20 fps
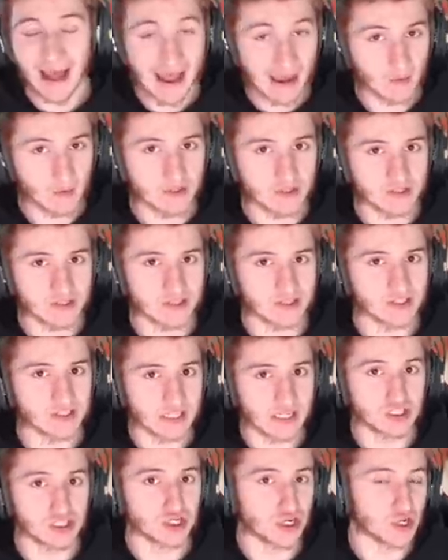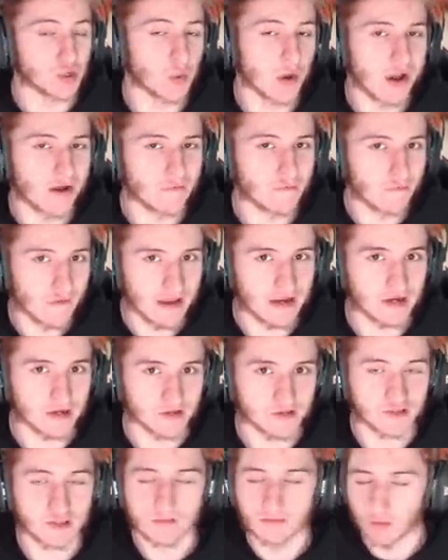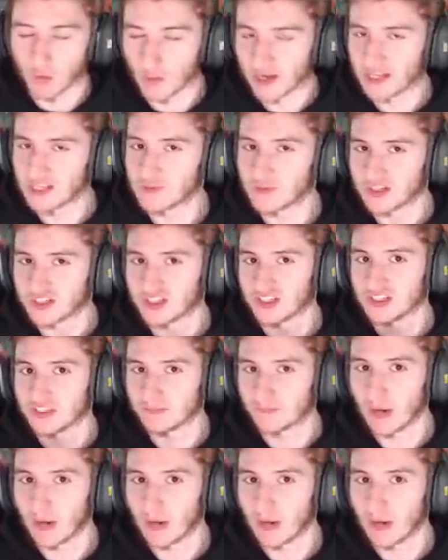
ours says new events, but when you switch it to